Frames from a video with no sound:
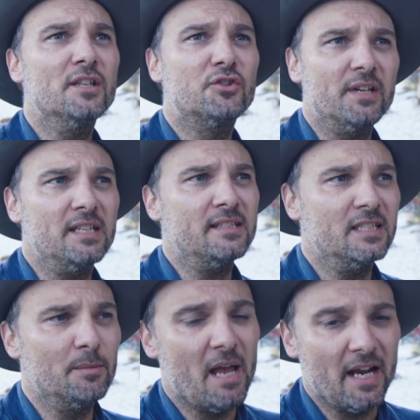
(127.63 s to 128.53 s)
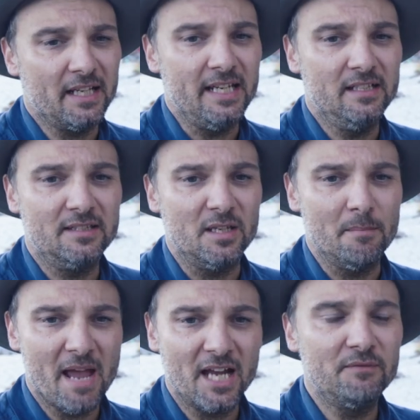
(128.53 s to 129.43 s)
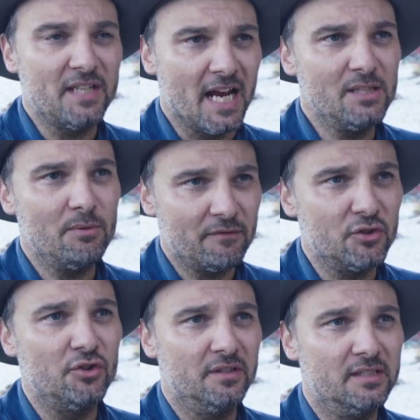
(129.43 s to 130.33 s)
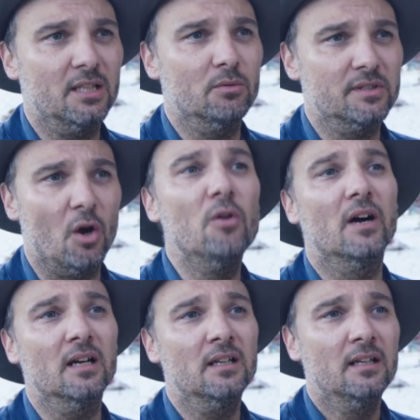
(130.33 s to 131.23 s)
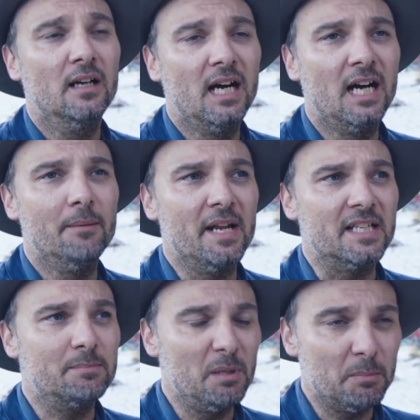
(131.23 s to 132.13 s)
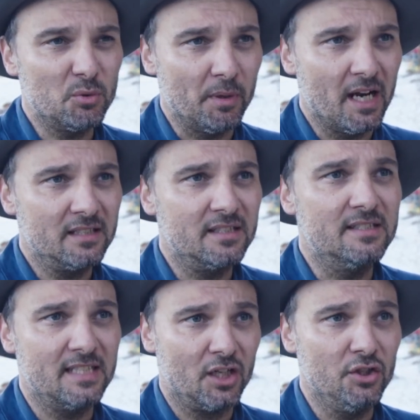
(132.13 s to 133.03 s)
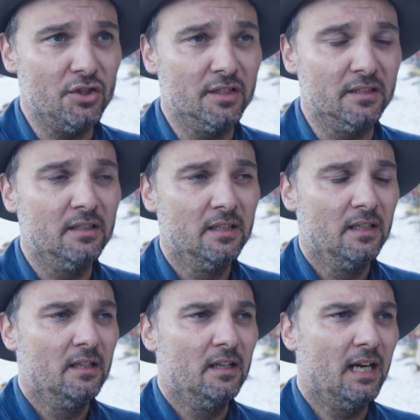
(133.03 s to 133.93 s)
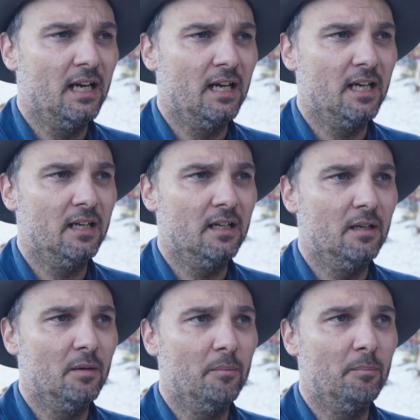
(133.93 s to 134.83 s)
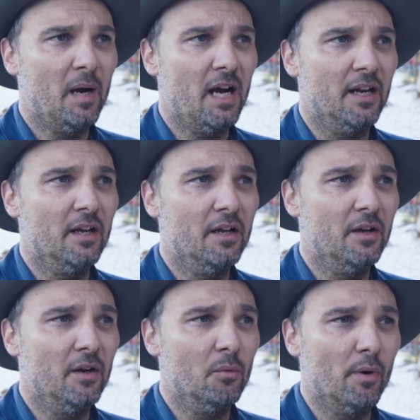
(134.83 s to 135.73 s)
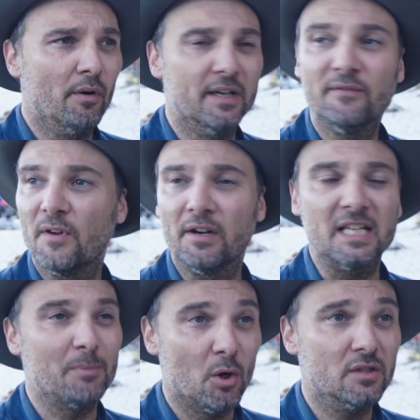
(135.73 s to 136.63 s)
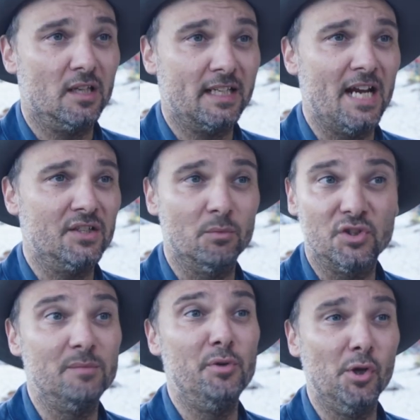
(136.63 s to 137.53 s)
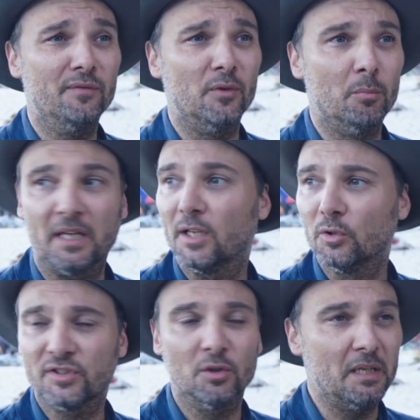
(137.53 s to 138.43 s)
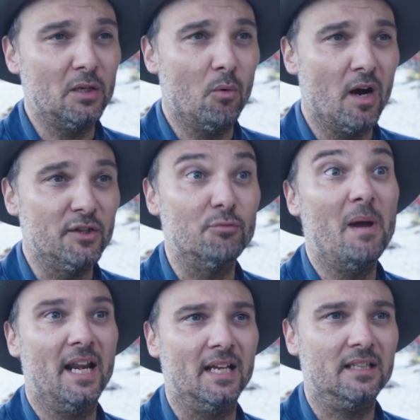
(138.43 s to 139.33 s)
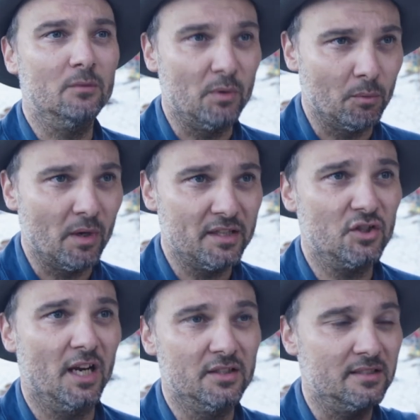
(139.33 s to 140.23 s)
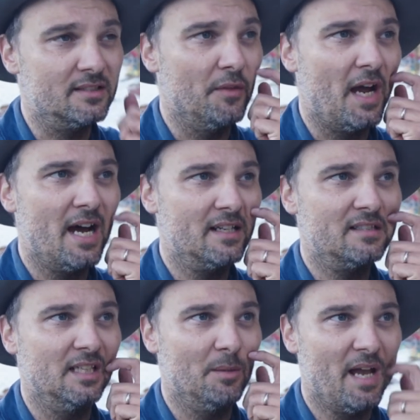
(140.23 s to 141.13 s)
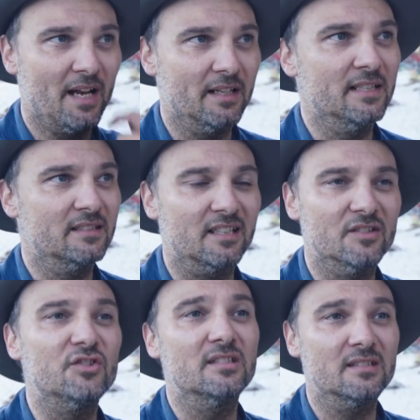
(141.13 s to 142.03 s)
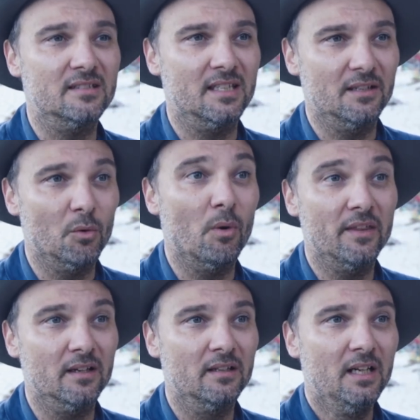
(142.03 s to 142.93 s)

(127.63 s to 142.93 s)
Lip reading: of the trickiest things about it is the amount of days we have to shoot the sequence over. And it's split between us and second unit. But we're at a very exposed location, which is beautiful, but can also be quite dramatic when the weather changes. So the hardest thing about it is the consistency of the weather.